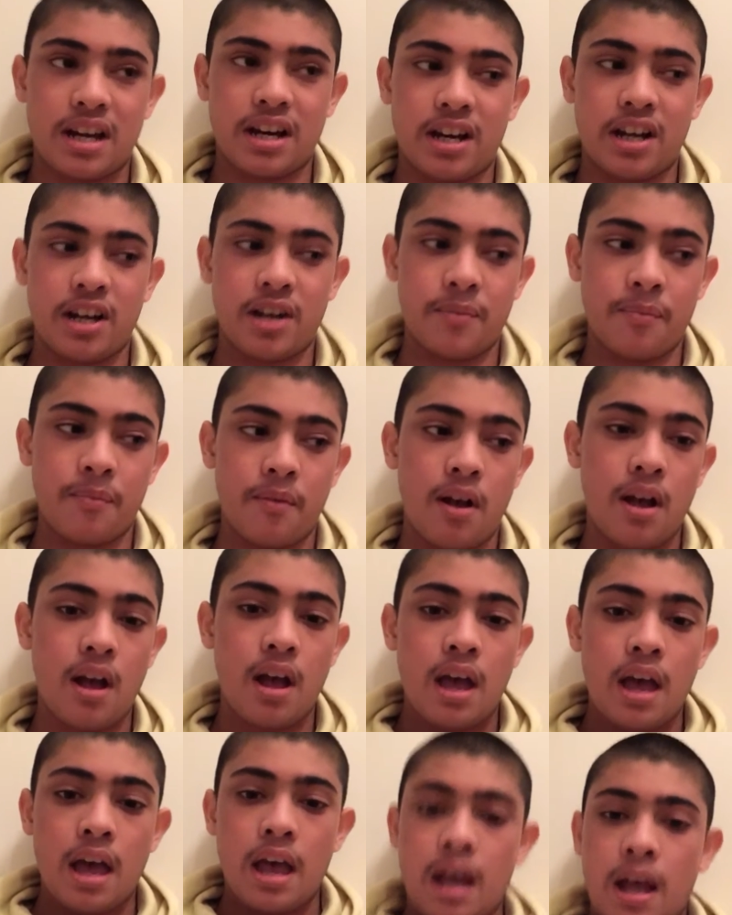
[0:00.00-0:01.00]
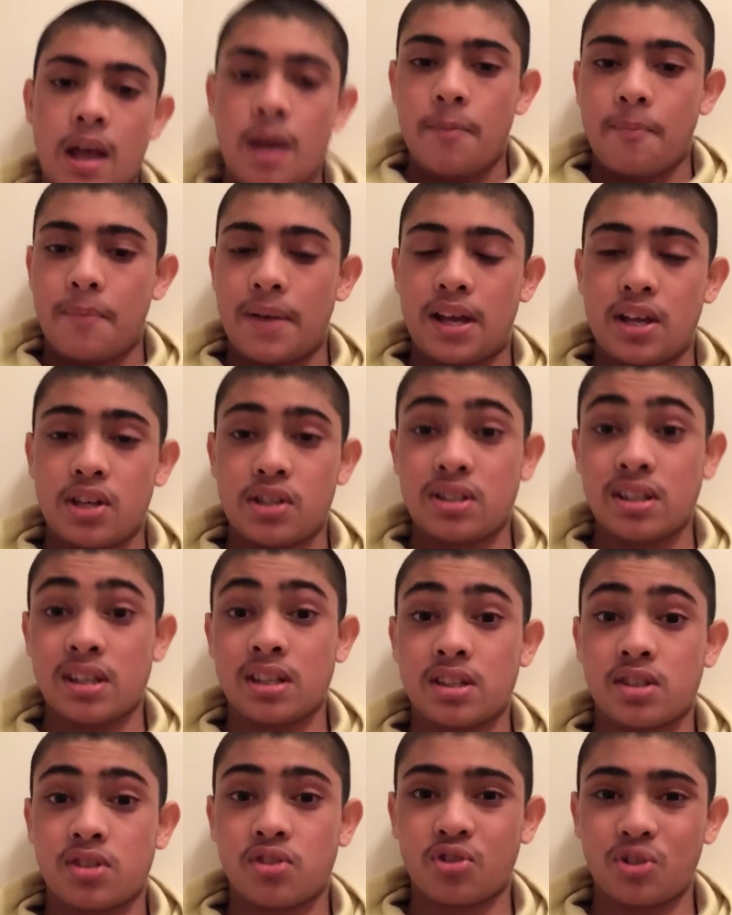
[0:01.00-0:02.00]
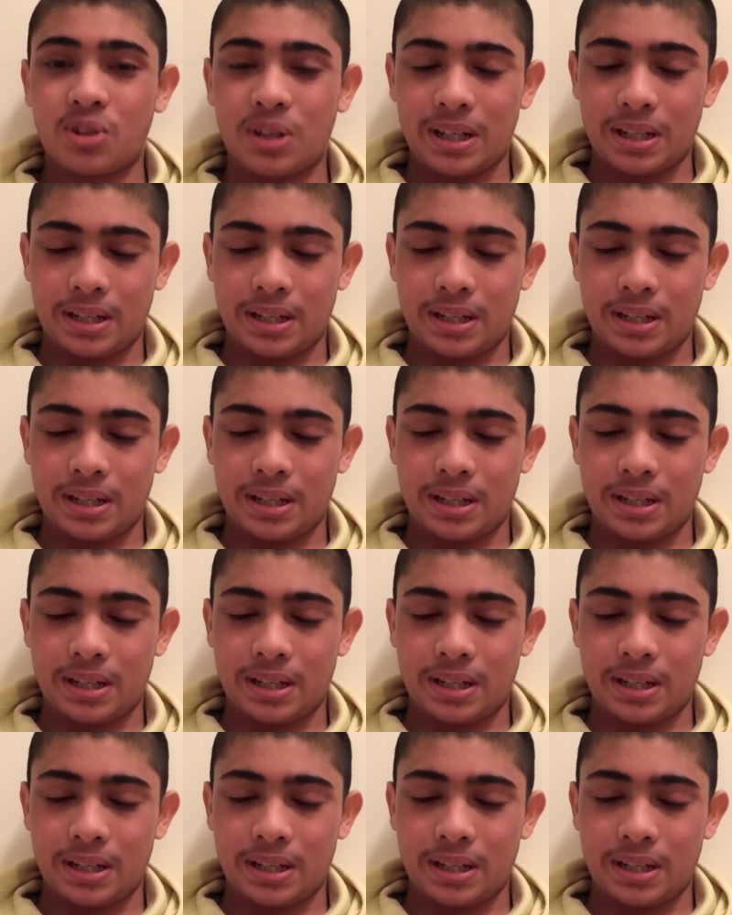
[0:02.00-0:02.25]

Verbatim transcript: um, because it's